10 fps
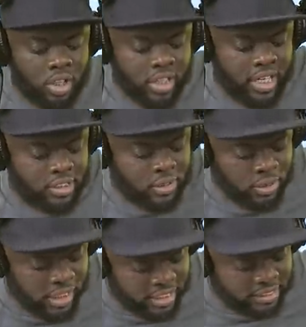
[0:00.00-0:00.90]
Okay, so
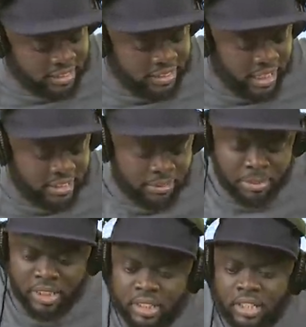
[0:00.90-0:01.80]
ladies and
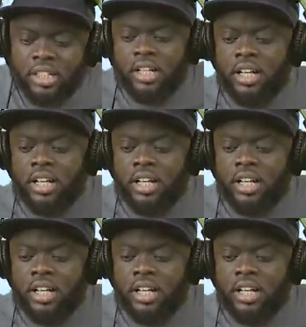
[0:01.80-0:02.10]
gentlemen,